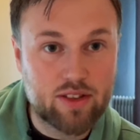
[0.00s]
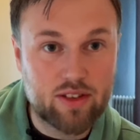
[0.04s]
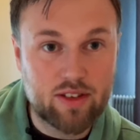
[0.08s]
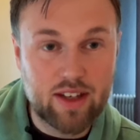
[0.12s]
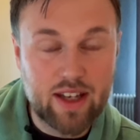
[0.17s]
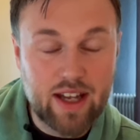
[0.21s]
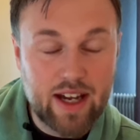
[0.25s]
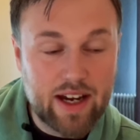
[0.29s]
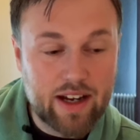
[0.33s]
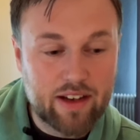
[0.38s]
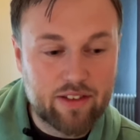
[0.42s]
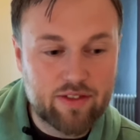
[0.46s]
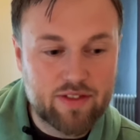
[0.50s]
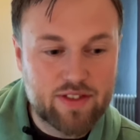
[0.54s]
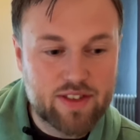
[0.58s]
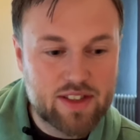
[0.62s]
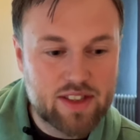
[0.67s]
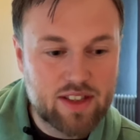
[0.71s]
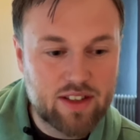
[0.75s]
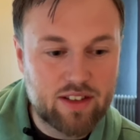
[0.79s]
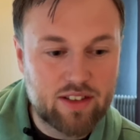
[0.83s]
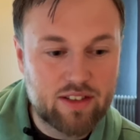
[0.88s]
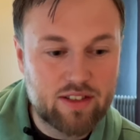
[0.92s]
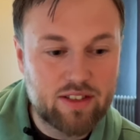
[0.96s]
your life.
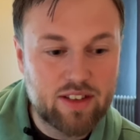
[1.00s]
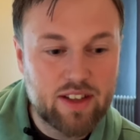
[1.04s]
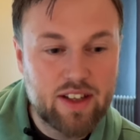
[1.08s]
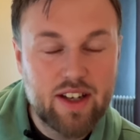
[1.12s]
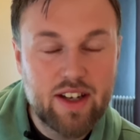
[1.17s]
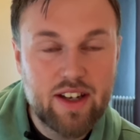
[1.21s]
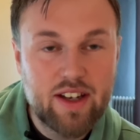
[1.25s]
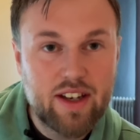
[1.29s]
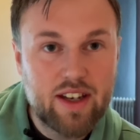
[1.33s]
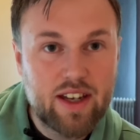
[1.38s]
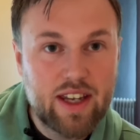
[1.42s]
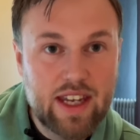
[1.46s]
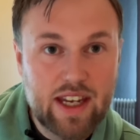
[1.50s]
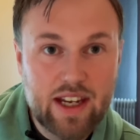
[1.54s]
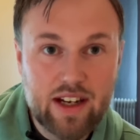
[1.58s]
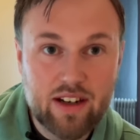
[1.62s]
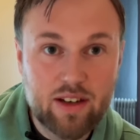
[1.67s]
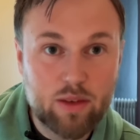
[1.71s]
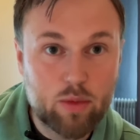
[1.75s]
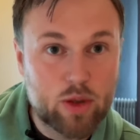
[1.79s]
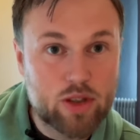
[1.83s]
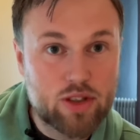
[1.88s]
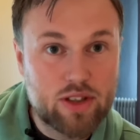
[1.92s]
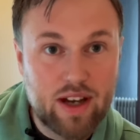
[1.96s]
So,
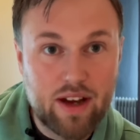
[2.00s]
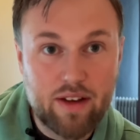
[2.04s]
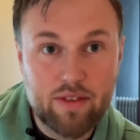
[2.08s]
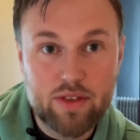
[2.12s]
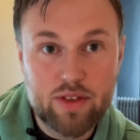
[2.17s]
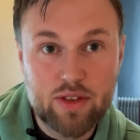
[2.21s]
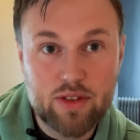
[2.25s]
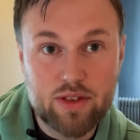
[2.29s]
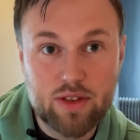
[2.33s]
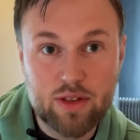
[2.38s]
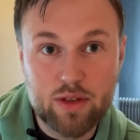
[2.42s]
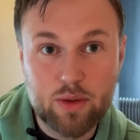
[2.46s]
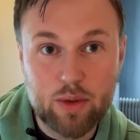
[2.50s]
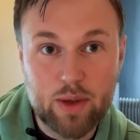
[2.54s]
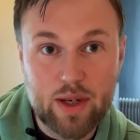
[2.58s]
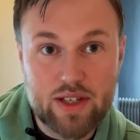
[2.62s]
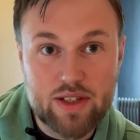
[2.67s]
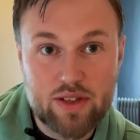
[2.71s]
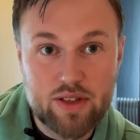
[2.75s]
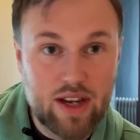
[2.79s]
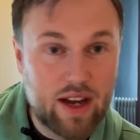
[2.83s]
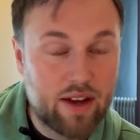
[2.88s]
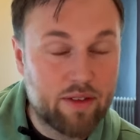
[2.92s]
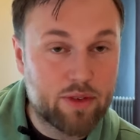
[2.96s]
here, what you have to do
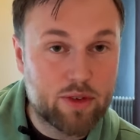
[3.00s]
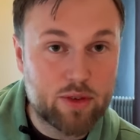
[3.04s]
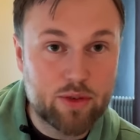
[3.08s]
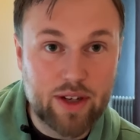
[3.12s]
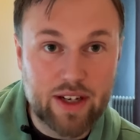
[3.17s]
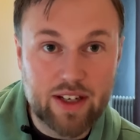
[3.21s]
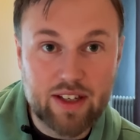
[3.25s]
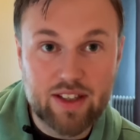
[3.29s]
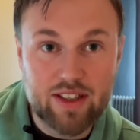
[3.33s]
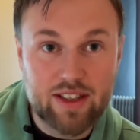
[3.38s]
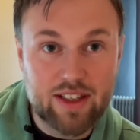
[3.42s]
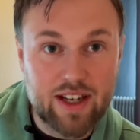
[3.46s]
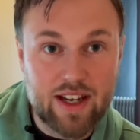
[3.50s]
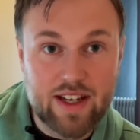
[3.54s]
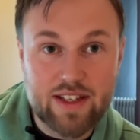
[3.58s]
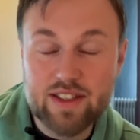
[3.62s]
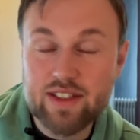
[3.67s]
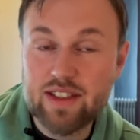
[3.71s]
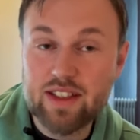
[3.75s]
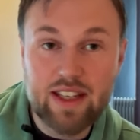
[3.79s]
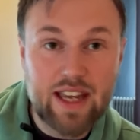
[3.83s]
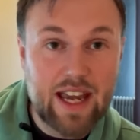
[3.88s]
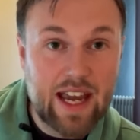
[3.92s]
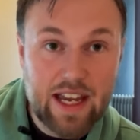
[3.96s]
is you have to
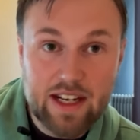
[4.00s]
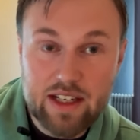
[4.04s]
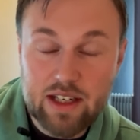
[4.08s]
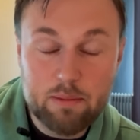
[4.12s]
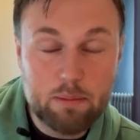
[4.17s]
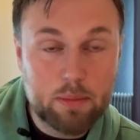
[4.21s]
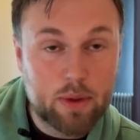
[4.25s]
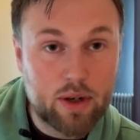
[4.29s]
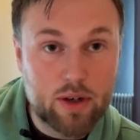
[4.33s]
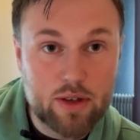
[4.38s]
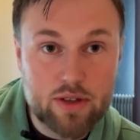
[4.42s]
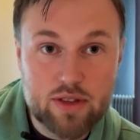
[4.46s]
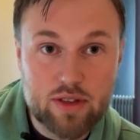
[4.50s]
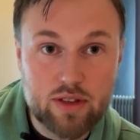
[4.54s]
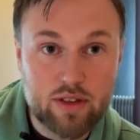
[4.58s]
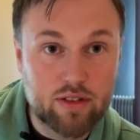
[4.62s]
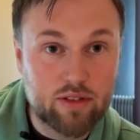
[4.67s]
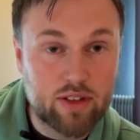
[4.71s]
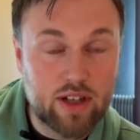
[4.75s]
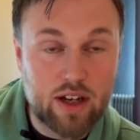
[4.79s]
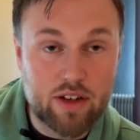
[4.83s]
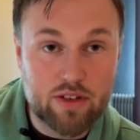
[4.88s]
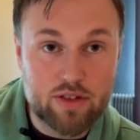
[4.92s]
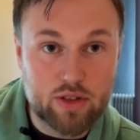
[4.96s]
recognize that any person
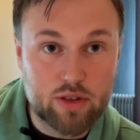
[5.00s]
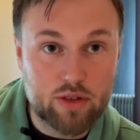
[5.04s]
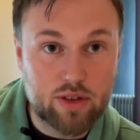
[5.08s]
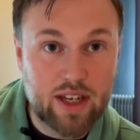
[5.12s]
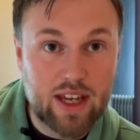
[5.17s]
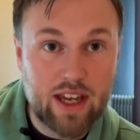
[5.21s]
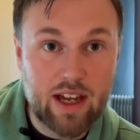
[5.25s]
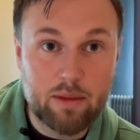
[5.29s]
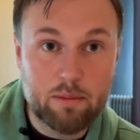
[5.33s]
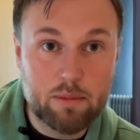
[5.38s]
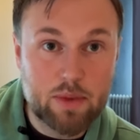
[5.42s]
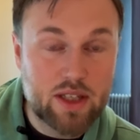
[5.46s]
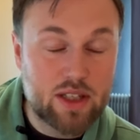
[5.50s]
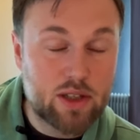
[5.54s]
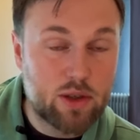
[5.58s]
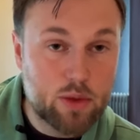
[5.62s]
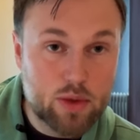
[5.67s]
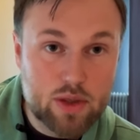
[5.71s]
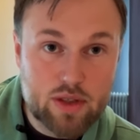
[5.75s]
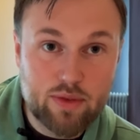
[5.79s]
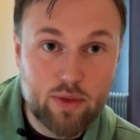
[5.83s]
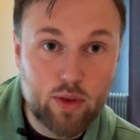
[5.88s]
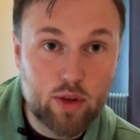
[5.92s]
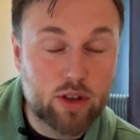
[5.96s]
around you can be
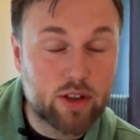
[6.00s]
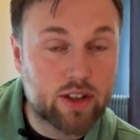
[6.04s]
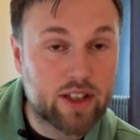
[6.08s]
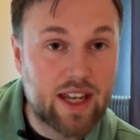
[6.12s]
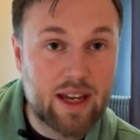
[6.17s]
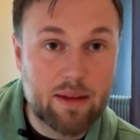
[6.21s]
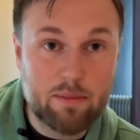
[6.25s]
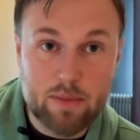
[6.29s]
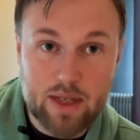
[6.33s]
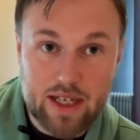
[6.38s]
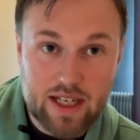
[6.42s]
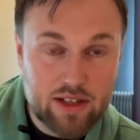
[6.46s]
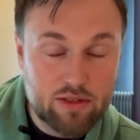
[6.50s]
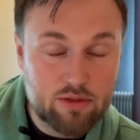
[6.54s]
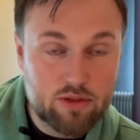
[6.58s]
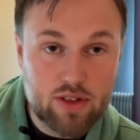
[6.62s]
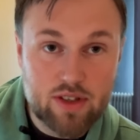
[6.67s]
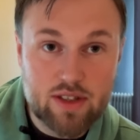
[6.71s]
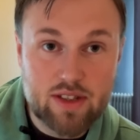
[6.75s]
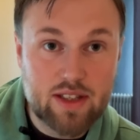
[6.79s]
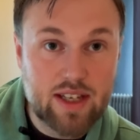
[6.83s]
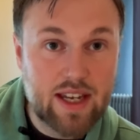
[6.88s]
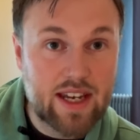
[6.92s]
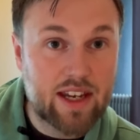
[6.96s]
useful or can be
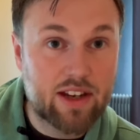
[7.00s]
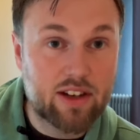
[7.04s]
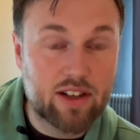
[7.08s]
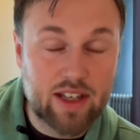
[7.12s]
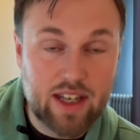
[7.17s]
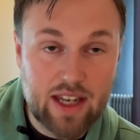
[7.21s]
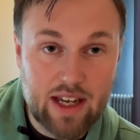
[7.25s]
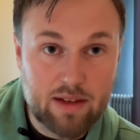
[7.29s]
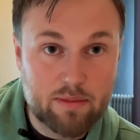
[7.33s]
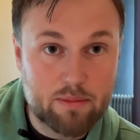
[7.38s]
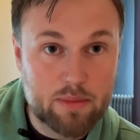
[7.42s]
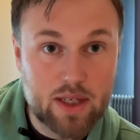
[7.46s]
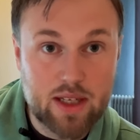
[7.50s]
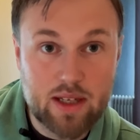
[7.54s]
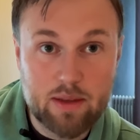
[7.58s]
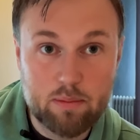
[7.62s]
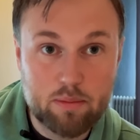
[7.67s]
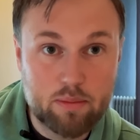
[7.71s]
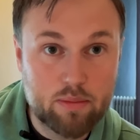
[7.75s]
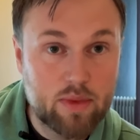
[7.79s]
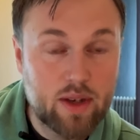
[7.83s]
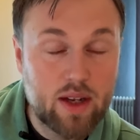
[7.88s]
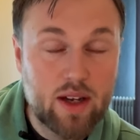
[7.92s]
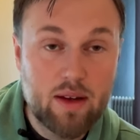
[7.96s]
interesting and can be
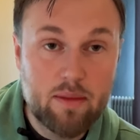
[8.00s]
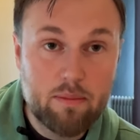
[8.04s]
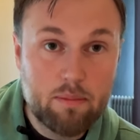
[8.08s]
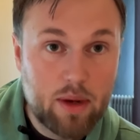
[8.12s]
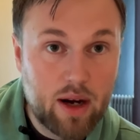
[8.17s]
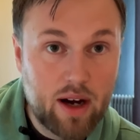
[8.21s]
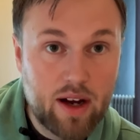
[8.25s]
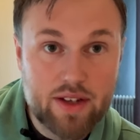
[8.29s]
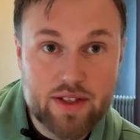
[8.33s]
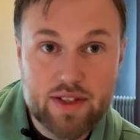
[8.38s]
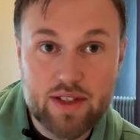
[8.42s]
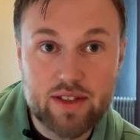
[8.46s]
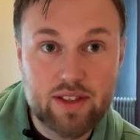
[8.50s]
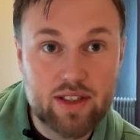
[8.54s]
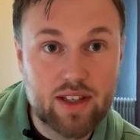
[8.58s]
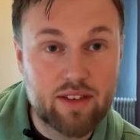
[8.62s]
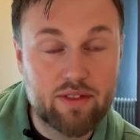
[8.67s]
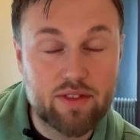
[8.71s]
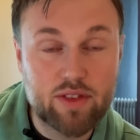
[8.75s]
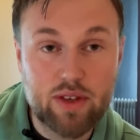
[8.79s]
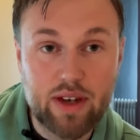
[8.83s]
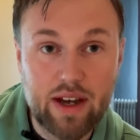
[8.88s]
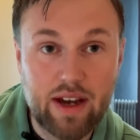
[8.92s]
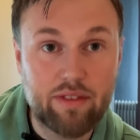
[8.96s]

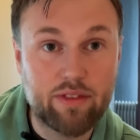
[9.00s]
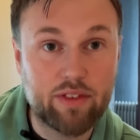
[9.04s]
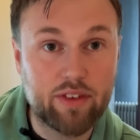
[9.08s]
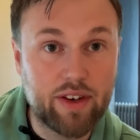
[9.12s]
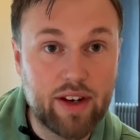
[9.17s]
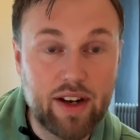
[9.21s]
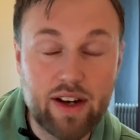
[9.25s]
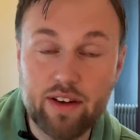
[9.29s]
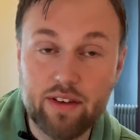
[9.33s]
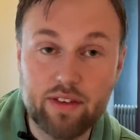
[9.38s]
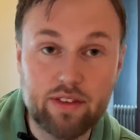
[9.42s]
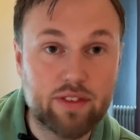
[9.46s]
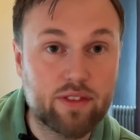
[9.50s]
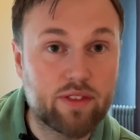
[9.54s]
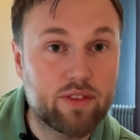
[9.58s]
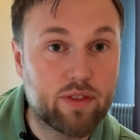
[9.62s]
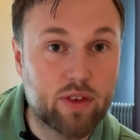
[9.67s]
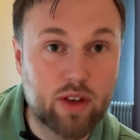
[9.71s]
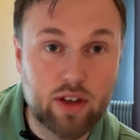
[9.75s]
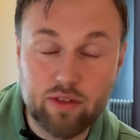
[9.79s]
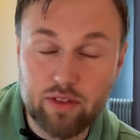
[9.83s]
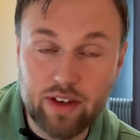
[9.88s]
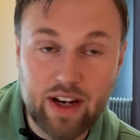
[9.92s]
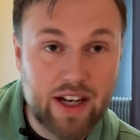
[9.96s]
positive to have around
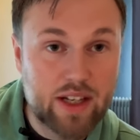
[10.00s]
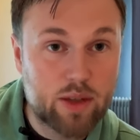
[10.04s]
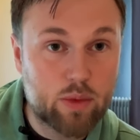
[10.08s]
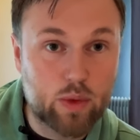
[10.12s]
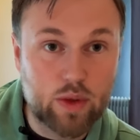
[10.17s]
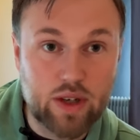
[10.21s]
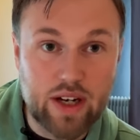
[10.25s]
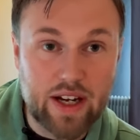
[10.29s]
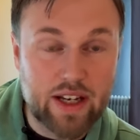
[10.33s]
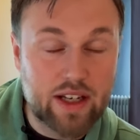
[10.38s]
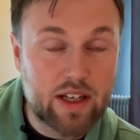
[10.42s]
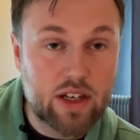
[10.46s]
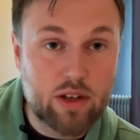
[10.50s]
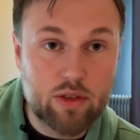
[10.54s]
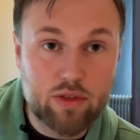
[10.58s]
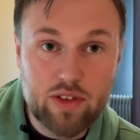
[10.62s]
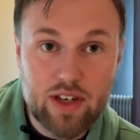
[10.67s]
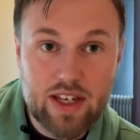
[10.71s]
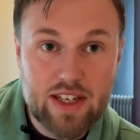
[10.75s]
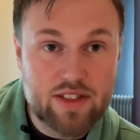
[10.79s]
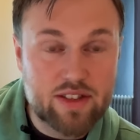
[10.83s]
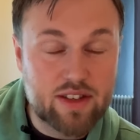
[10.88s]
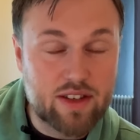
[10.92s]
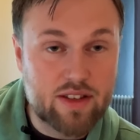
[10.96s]
for a wide variety of
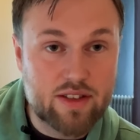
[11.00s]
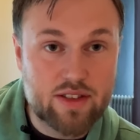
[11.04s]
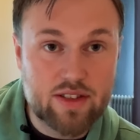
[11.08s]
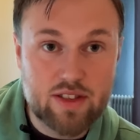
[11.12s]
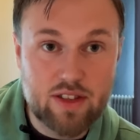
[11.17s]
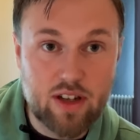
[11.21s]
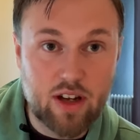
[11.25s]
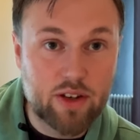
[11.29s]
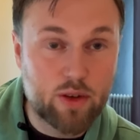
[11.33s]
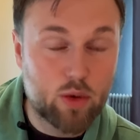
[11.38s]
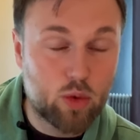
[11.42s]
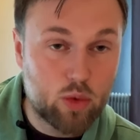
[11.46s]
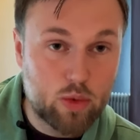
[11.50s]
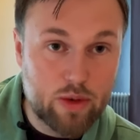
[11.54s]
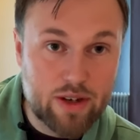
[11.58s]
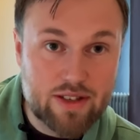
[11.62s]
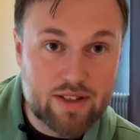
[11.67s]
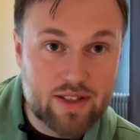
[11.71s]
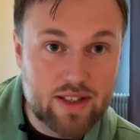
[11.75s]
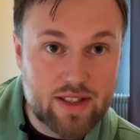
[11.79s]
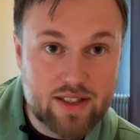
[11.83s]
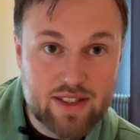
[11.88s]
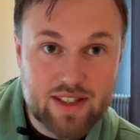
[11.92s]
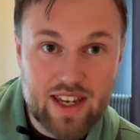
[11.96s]
reasons, not
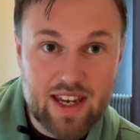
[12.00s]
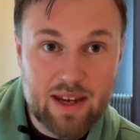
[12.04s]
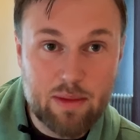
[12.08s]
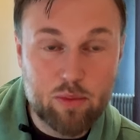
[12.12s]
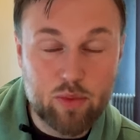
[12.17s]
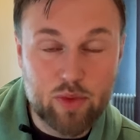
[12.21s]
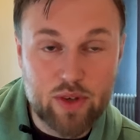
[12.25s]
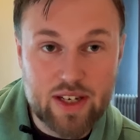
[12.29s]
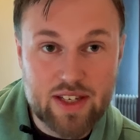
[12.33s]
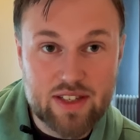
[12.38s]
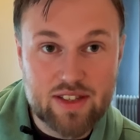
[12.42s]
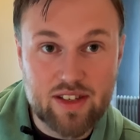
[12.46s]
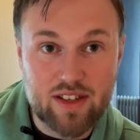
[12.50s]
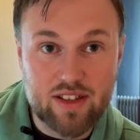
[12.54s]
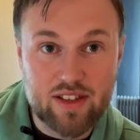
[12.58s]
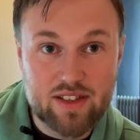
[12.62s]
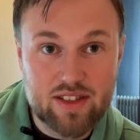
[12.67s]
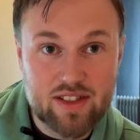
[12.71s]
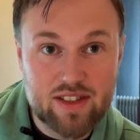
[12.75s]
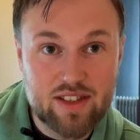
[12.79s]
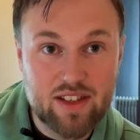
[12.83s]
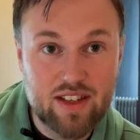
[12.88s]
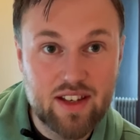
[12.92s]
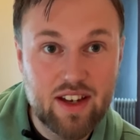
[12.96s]
always the same
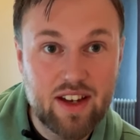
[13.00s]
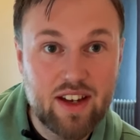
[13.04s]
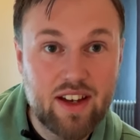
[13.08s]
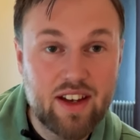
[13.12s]
reasons,